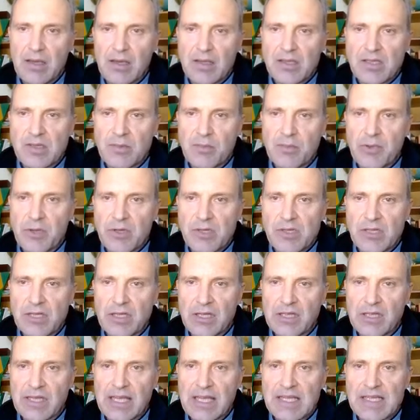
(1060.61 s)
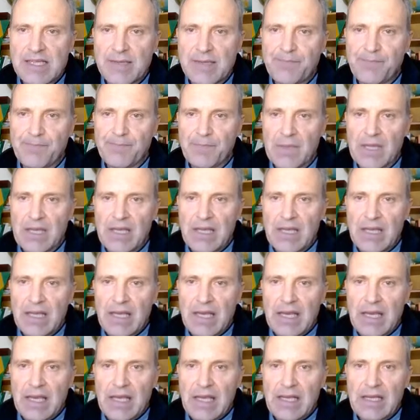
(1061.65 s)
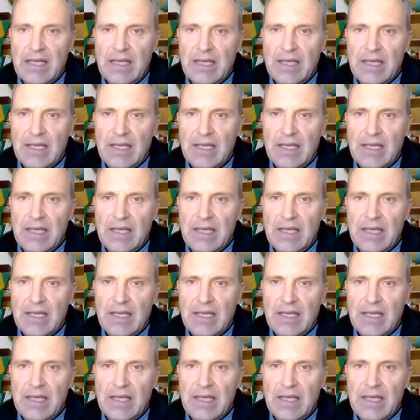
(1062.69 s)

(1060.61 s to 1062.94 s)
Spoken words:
some personal data and